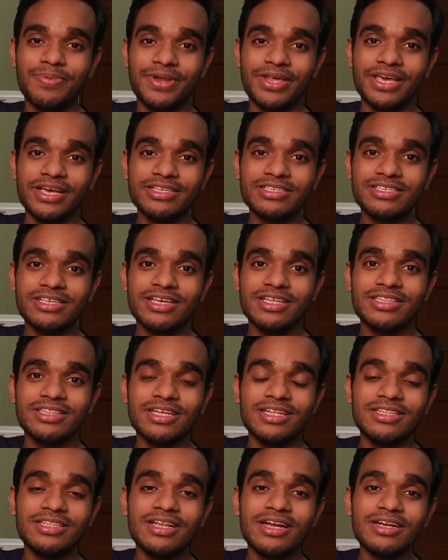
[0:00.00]
breaks,
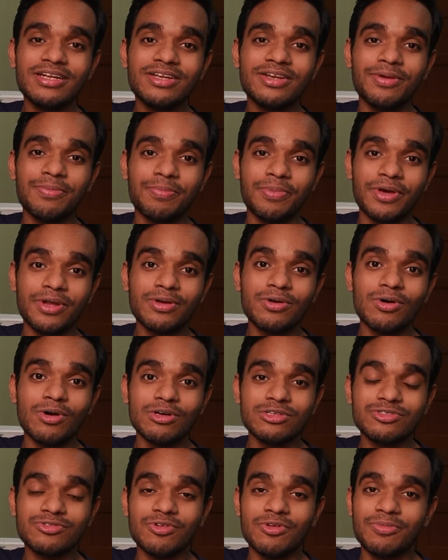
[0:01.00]
then that repair
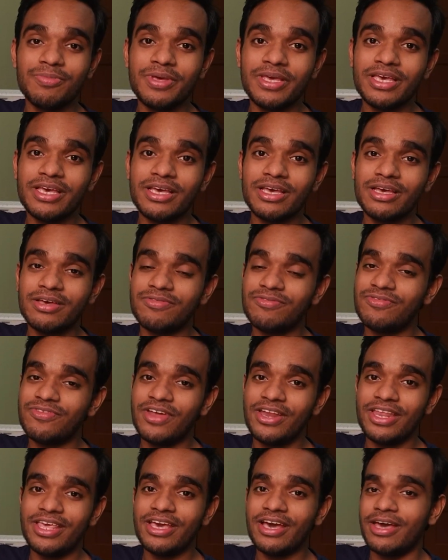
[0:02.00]
cost will be
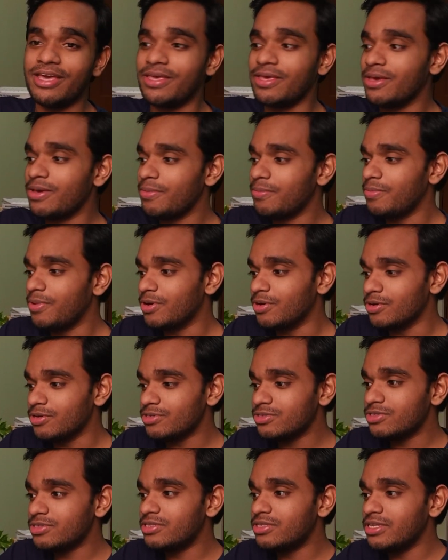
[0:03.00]
very high,
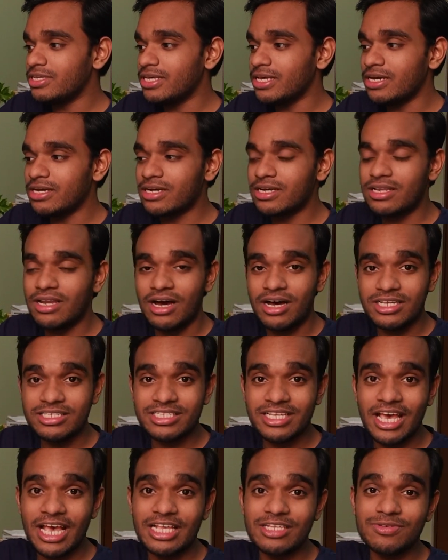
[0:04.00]
because the glass
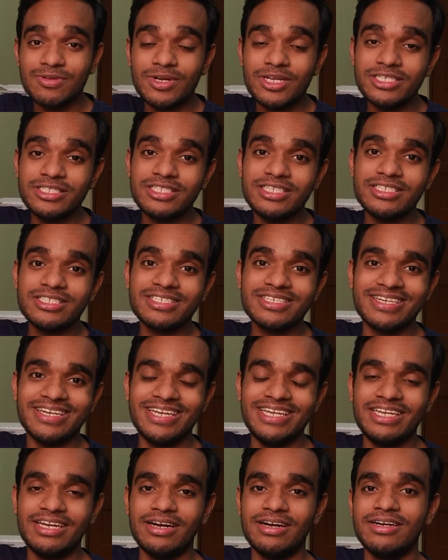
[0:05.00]
as well as the
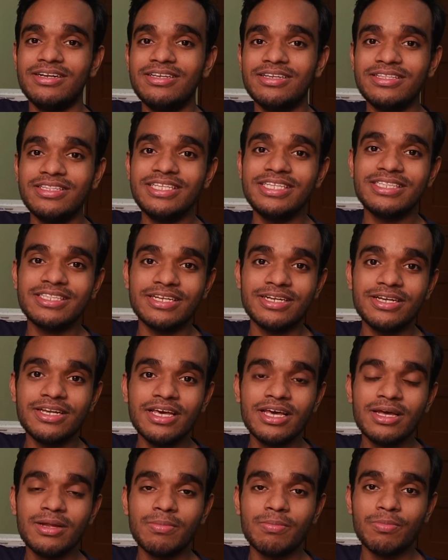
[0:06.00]
screen underneath it
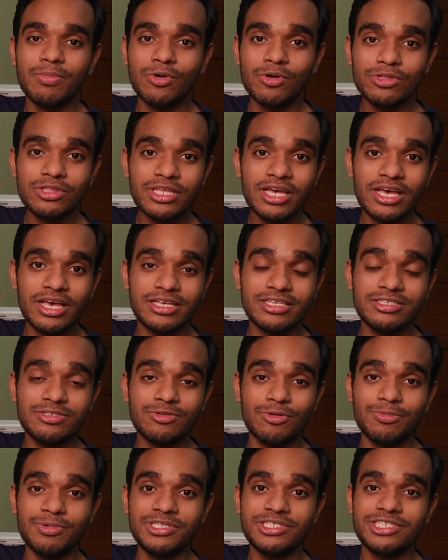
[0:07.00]
both has
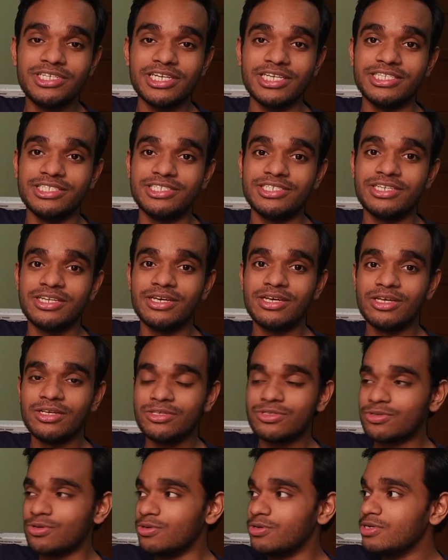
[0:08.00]
to be changed.
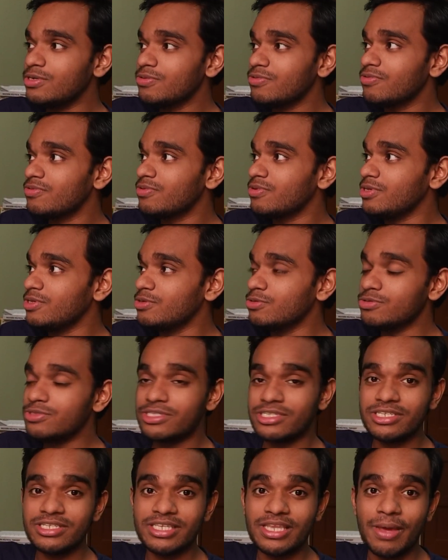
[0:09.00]
So
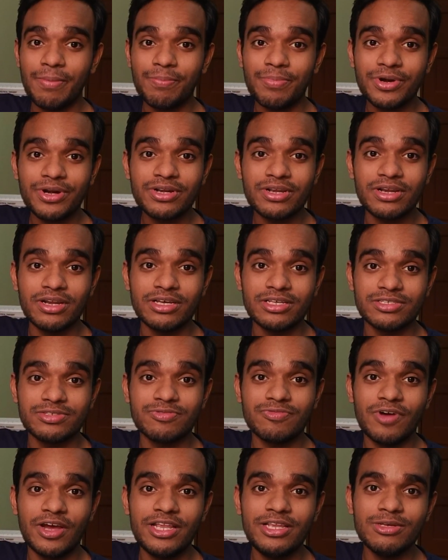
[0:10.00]
use a tempered
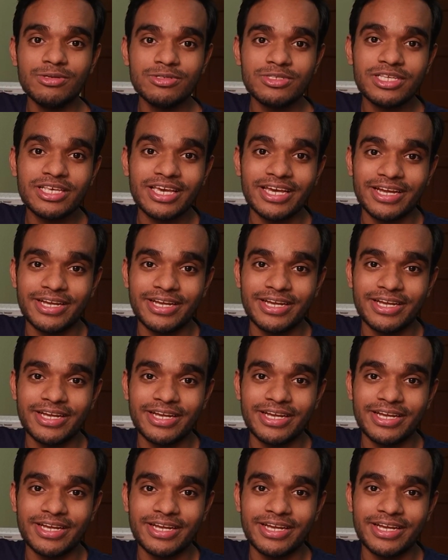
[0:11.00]
glass while using